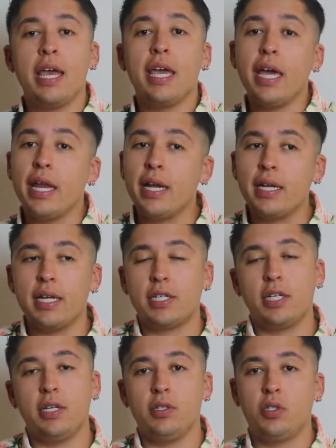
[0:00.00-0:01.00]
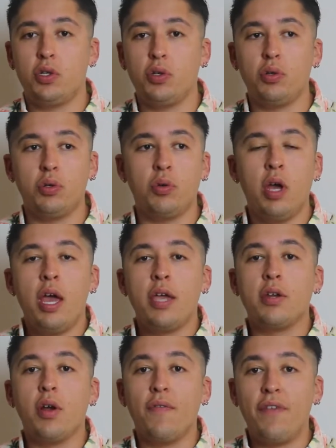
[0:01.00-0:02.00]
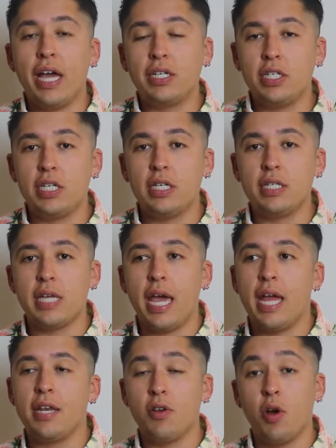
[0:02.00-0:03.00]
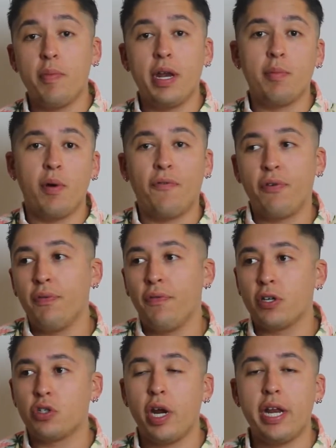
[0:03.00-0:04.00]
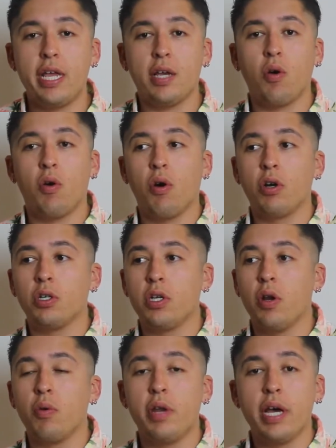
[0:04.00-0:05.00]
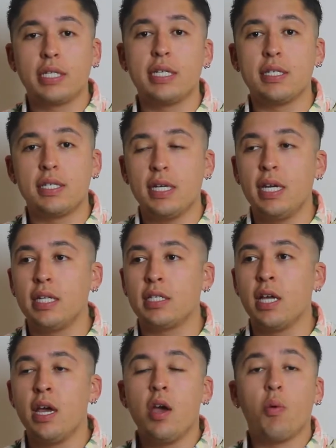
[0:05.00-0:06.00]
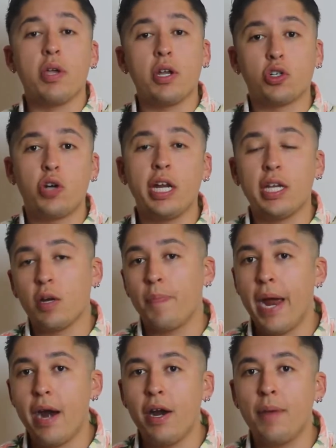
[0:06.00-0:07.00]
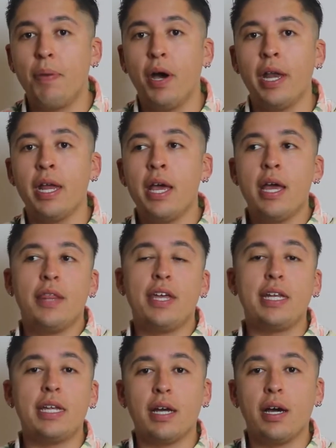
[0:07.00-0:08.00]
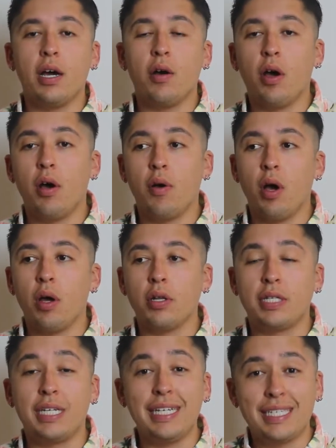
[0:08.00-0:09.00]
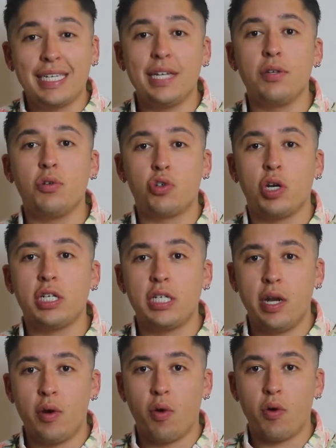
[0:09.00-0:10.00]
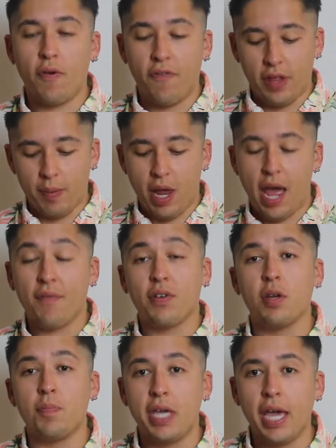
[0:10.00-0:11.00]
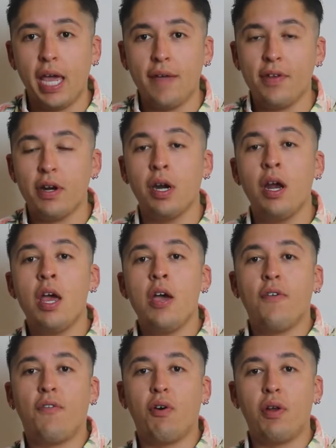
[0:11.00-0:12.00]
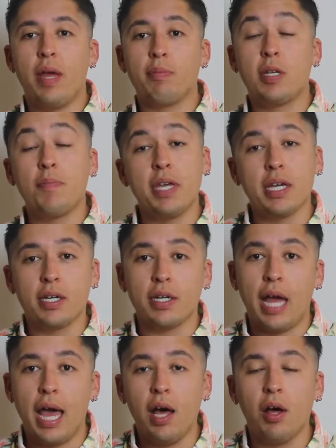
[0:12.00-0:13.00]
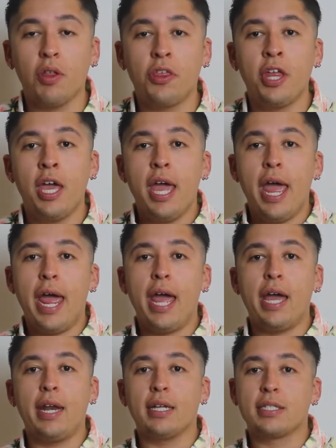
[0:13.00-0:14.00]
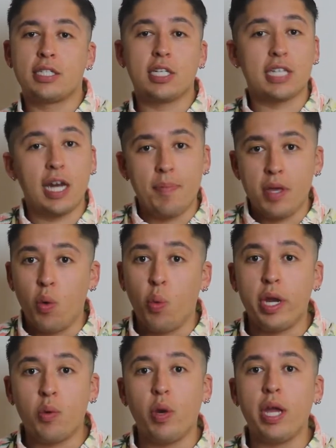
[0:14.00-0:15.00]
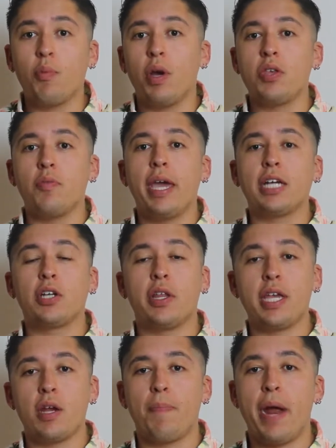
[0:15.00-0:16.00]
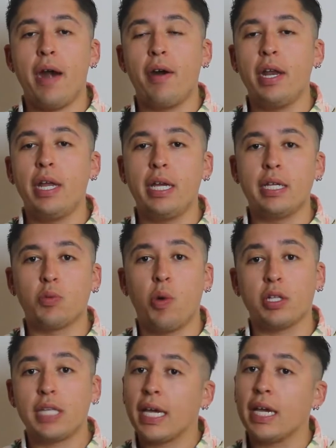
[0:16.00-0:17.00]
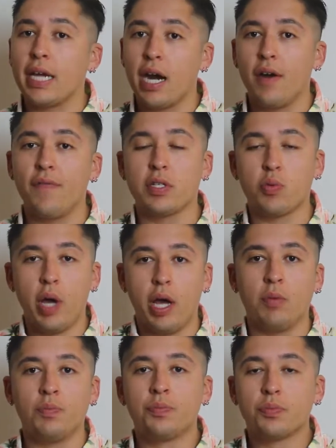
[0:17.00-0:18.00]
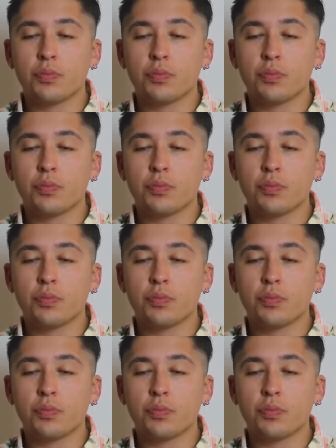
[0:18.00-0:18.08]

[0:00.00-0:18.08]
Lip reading: in addition to, veggies and, minimal fruit for training, or, nuts and seeds when you're training your parrot. But they need a decent nutrition in order for them to have good behavior, for them to be in good health. And it's just going to be a win-win when you make sure that your parrot is well taken care of as well.